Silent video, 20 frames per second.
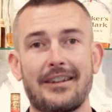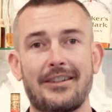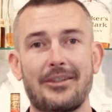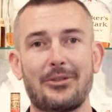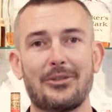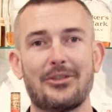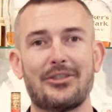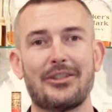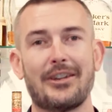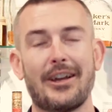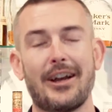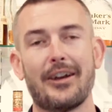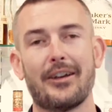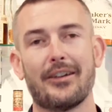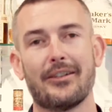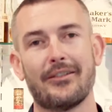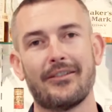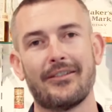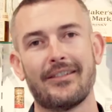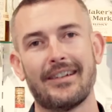and you're good to go.
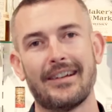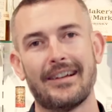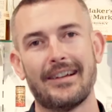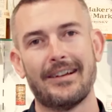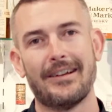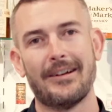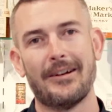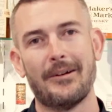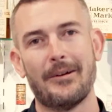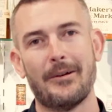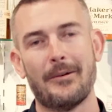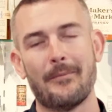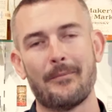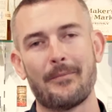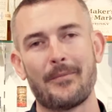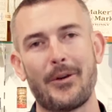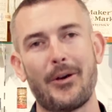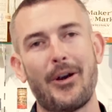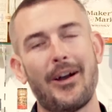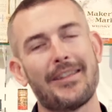
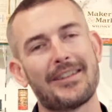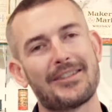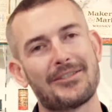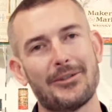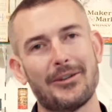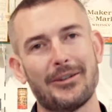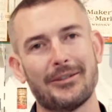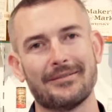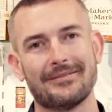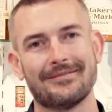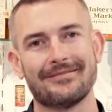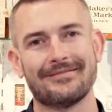All right, let's do it.